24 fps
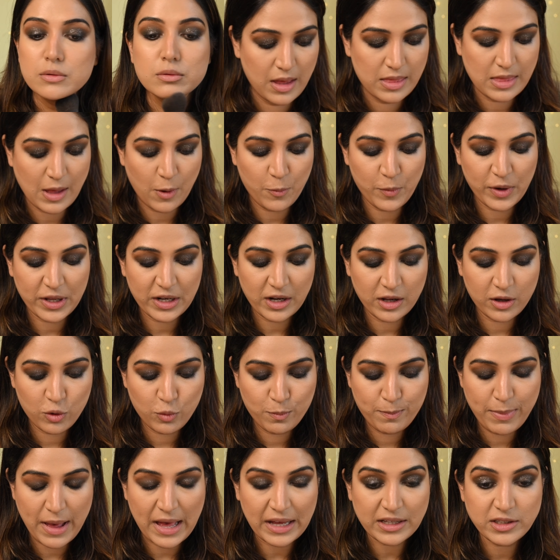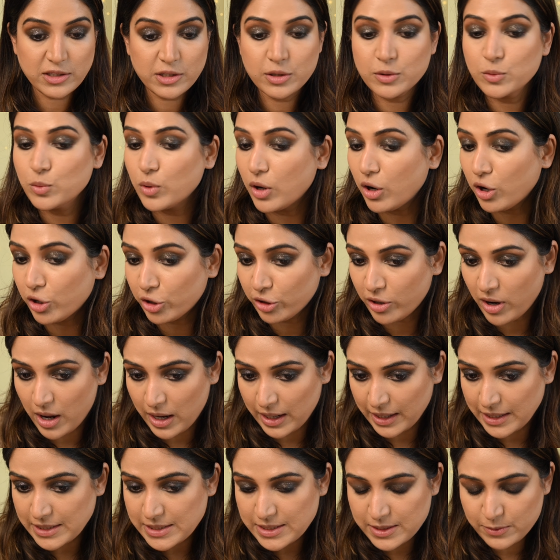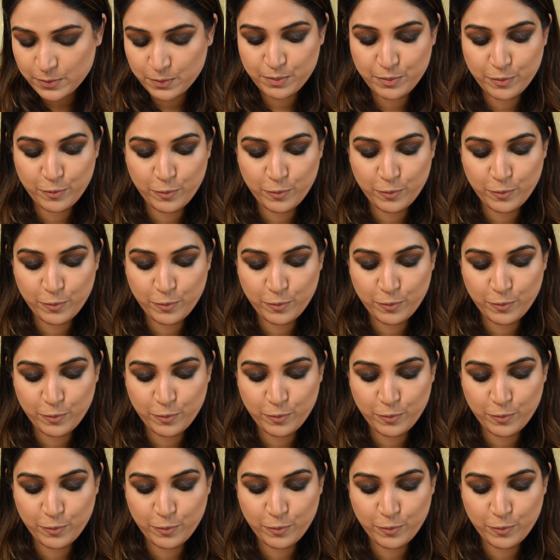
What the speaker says: And now we're gonna go back to our eyes.